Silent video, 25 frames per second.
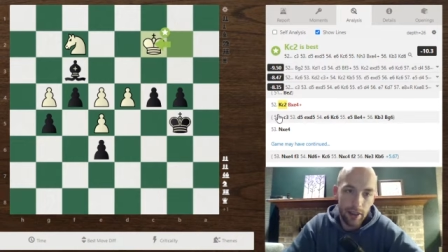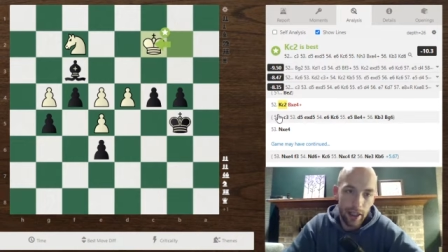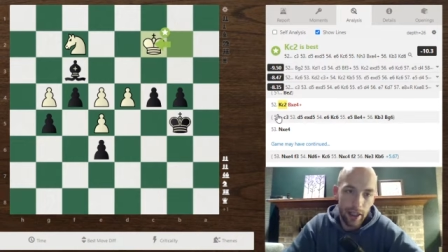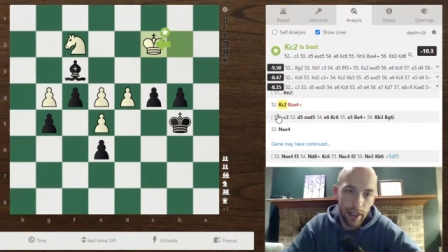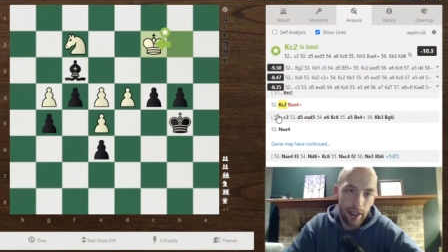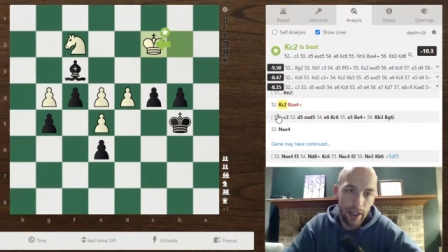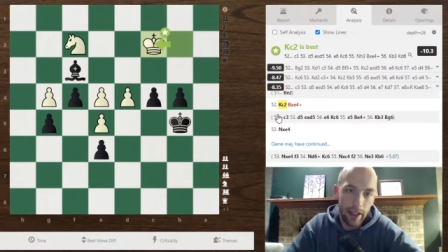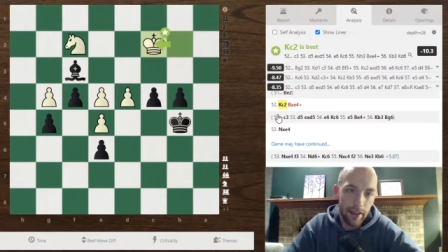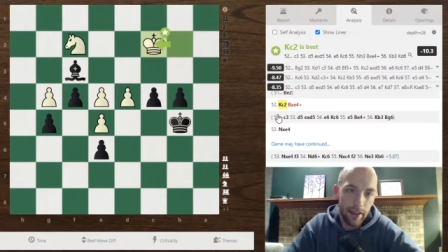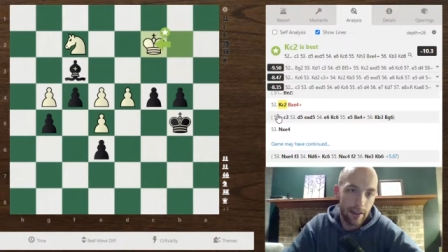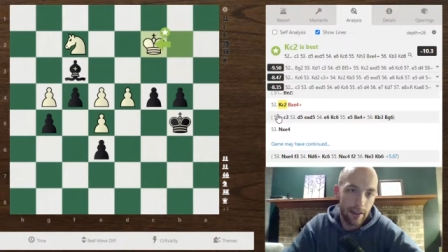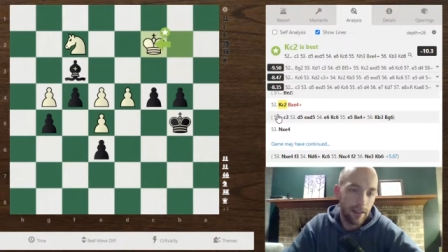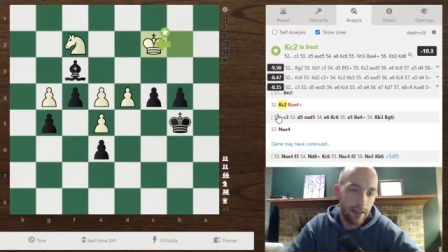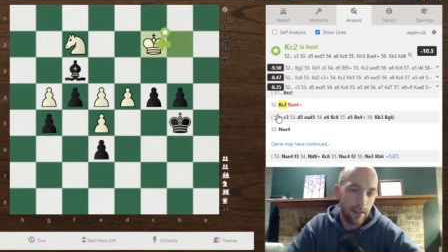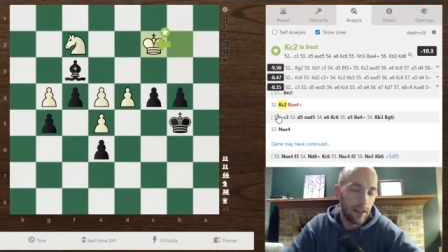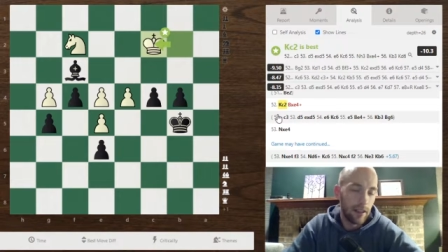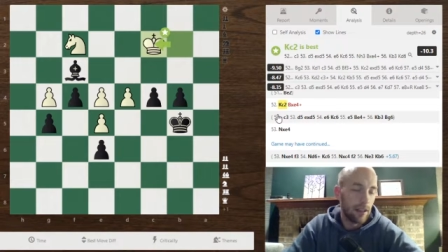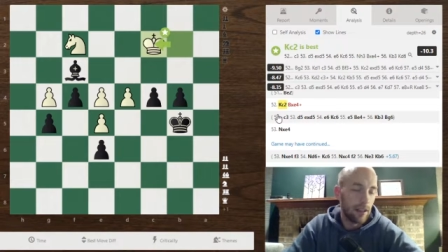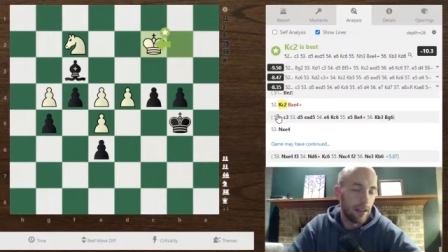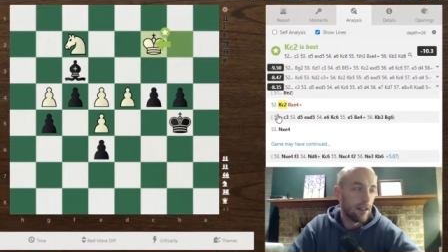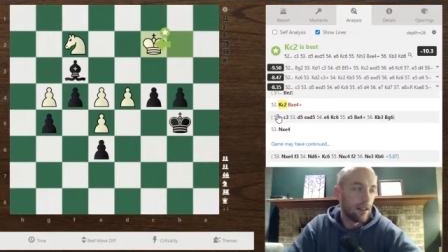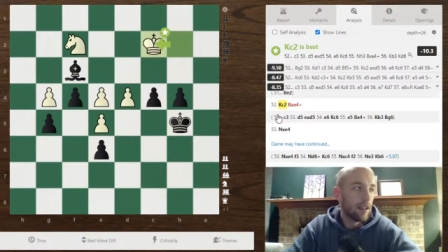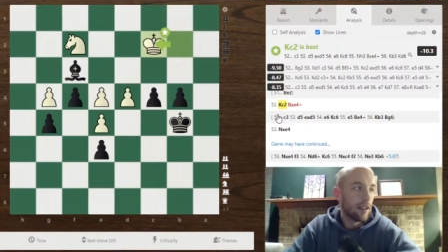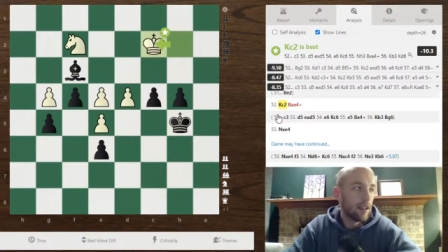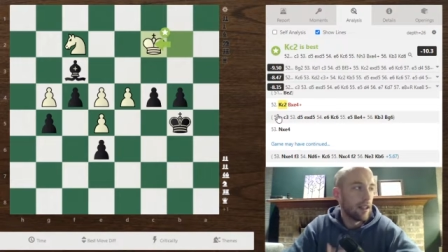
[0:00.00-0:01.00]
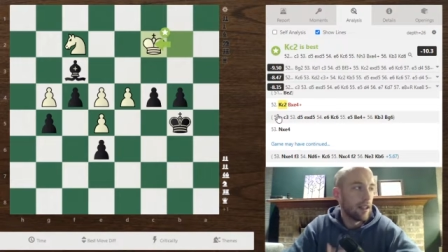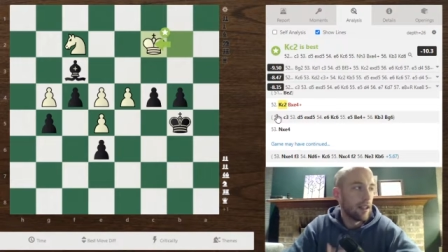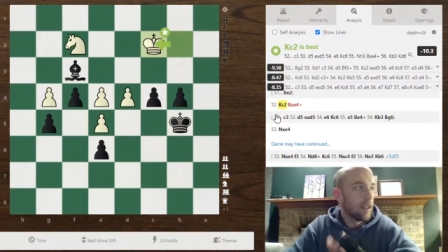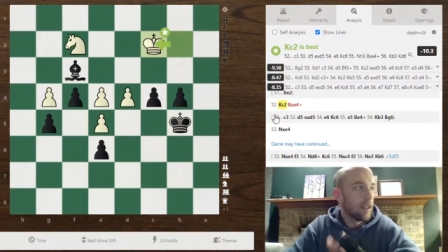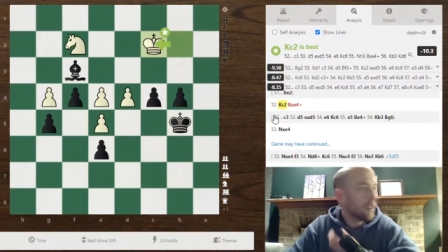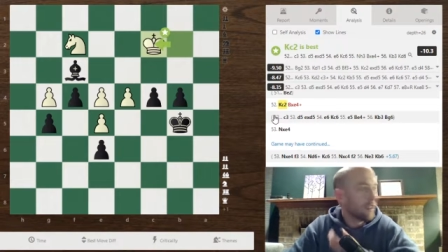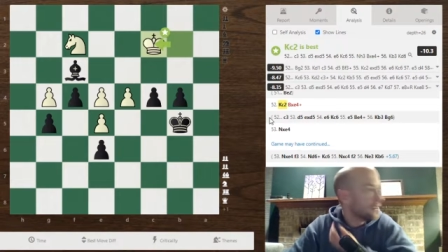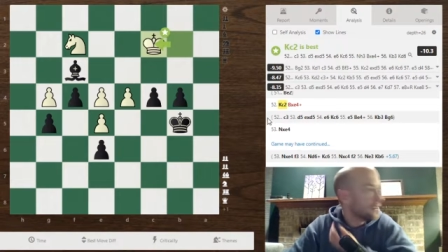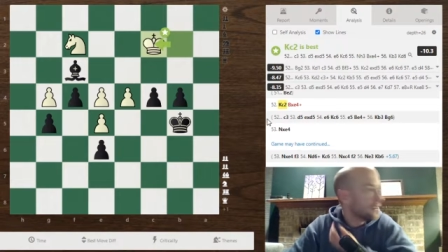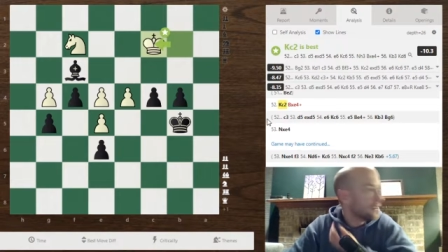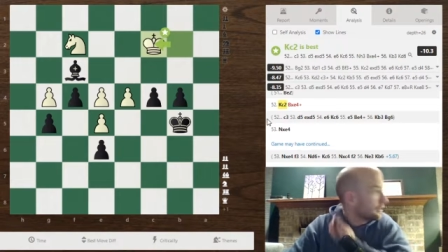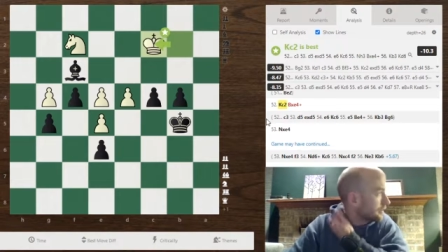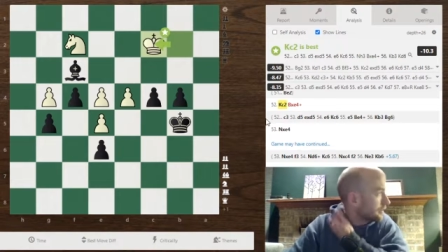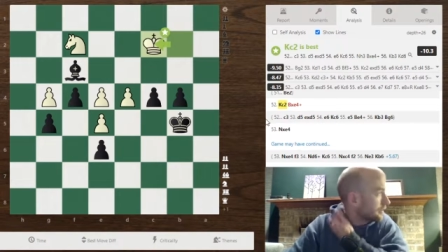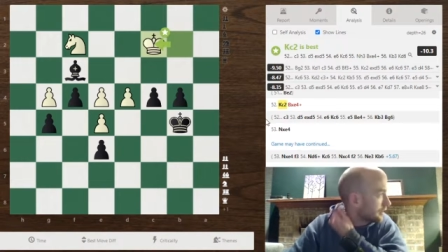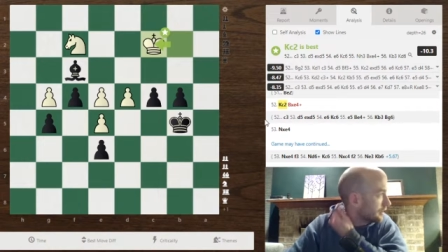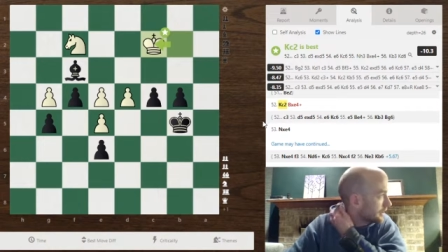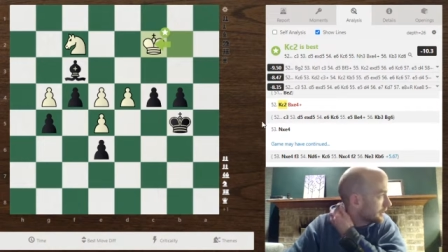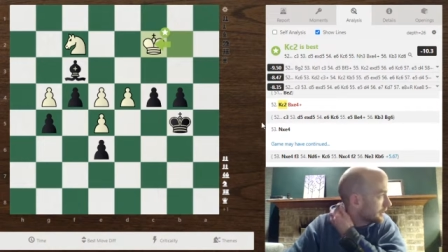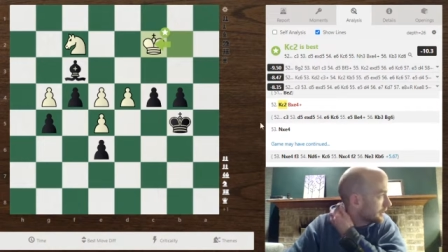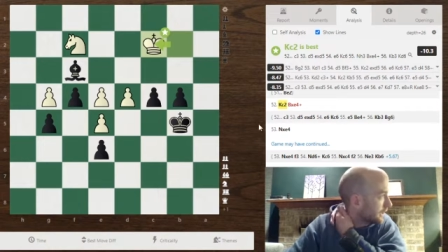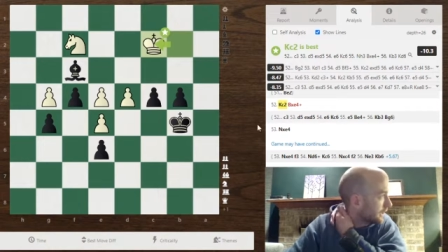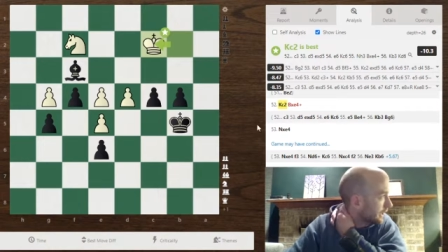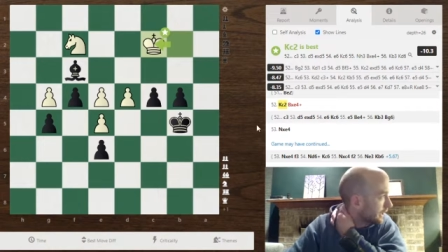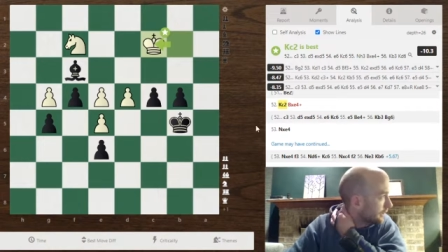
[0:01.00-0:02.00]
end a
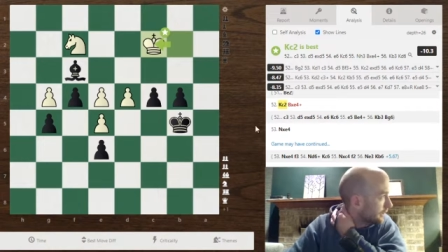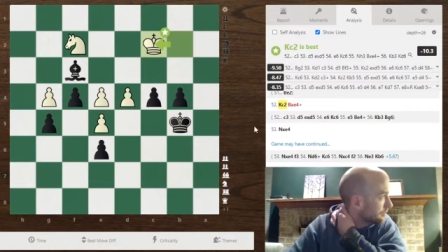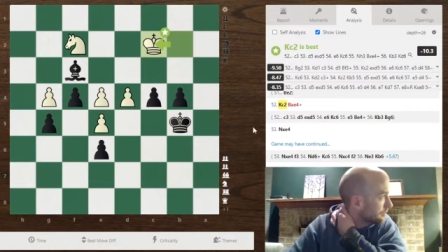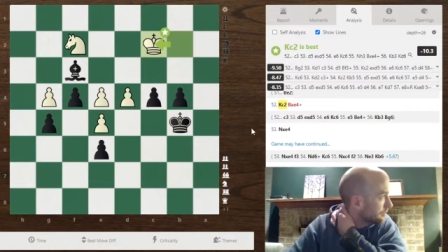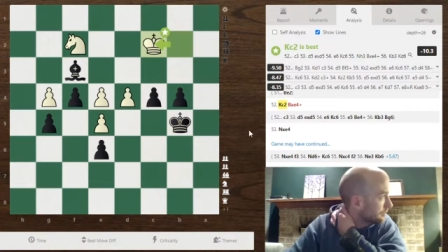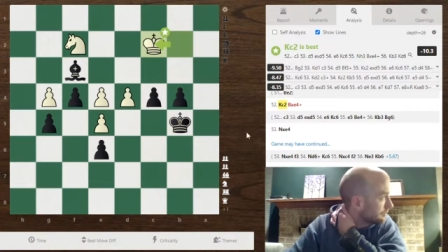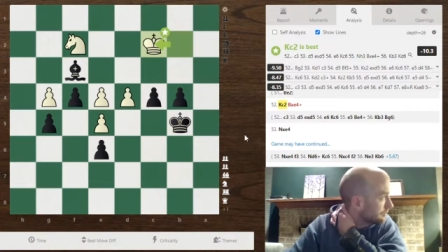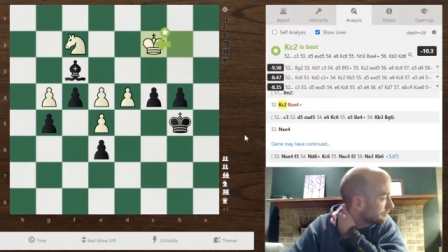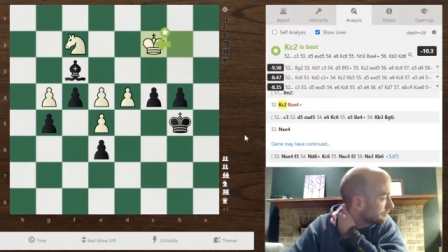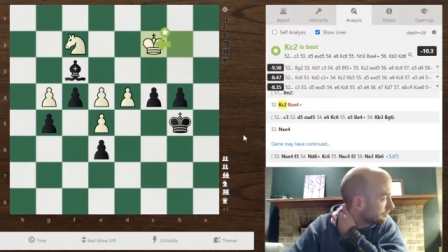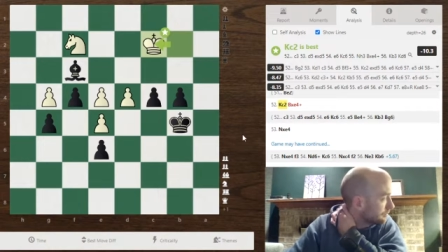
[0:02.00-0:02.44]
game